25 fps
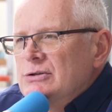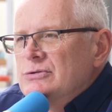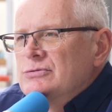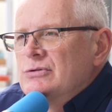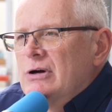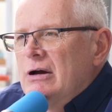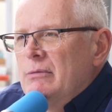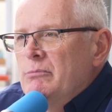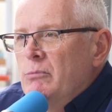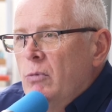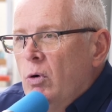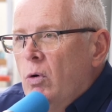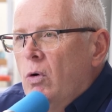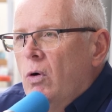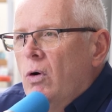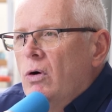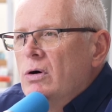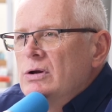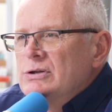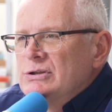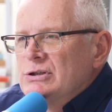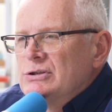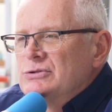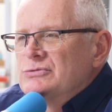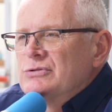to tra
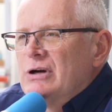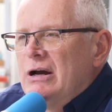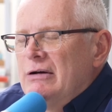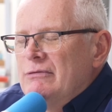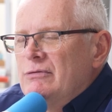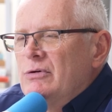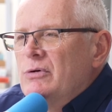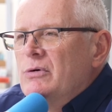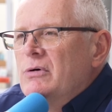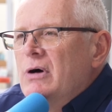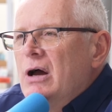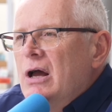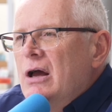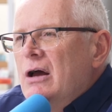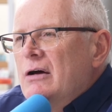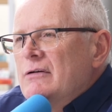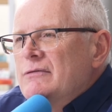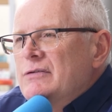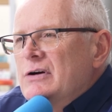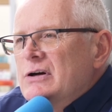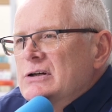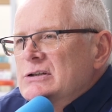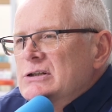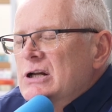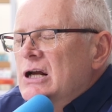more to travel
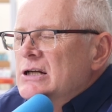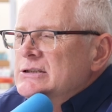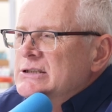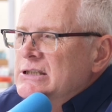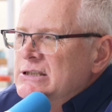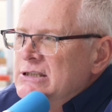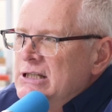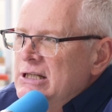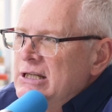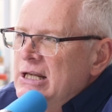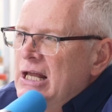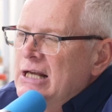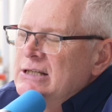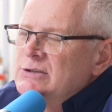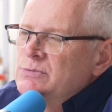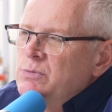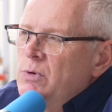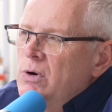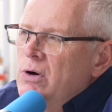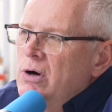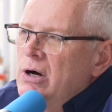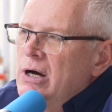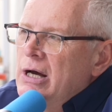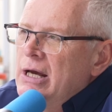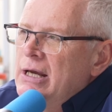first class." He said, and "That's
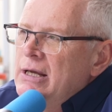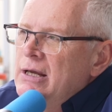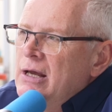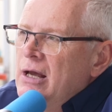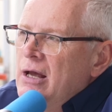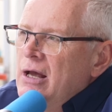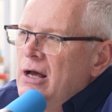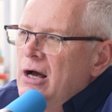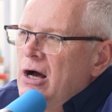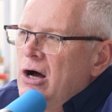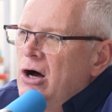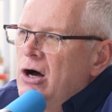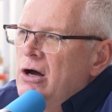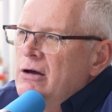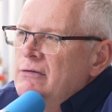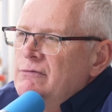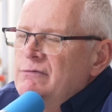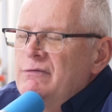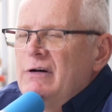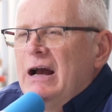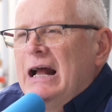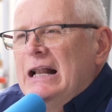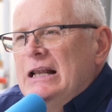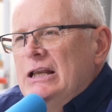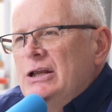what I I
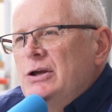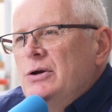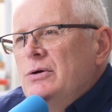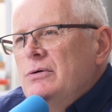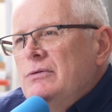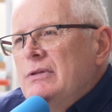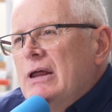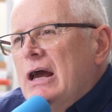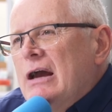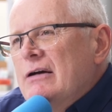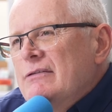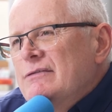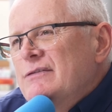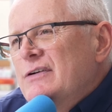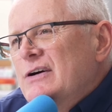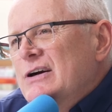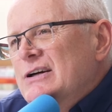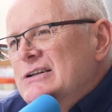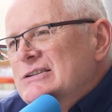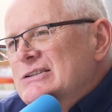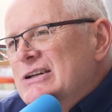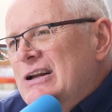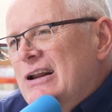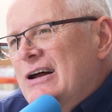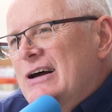value that
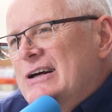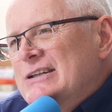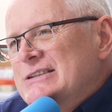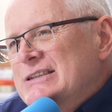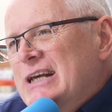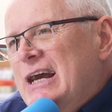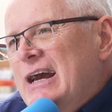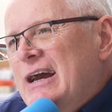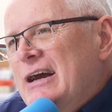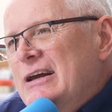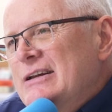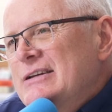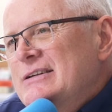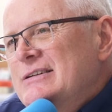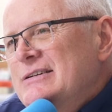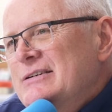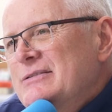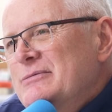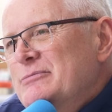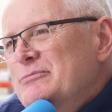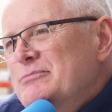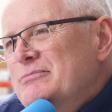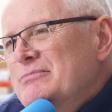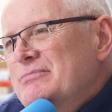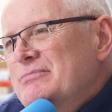first class at."